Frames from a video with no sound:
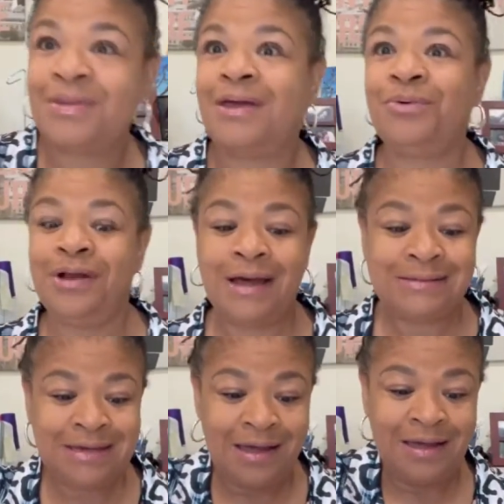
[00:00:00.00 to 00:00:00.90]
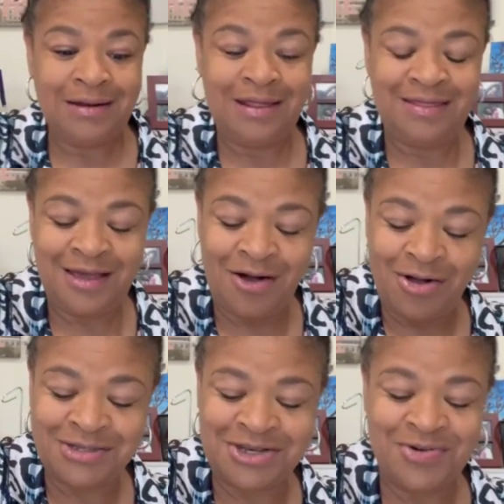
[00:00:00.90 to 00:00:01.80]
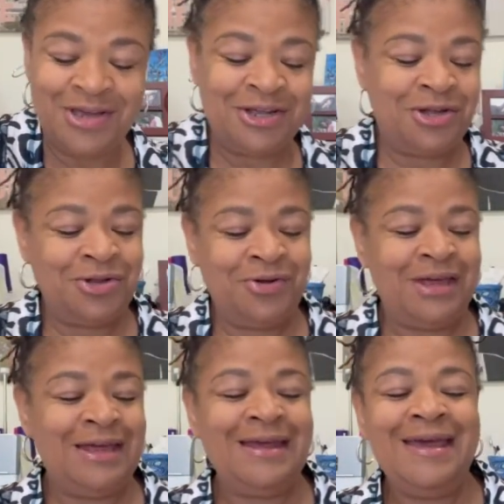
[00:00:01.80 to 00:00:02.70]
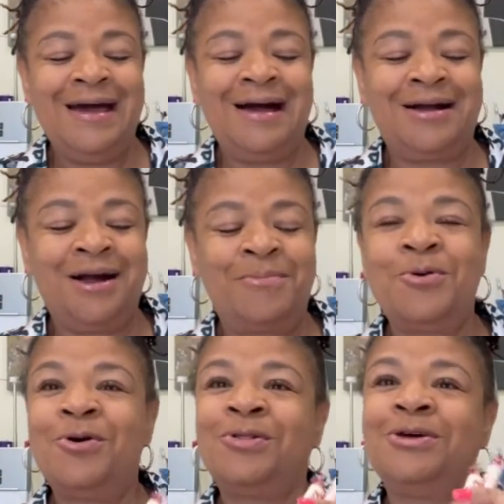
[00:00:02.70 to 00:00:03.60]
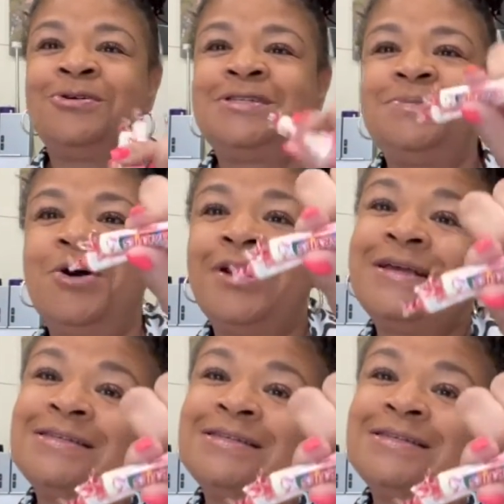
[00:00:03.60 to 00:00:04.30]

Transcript: We're not done. They also included a couple of little Smarties,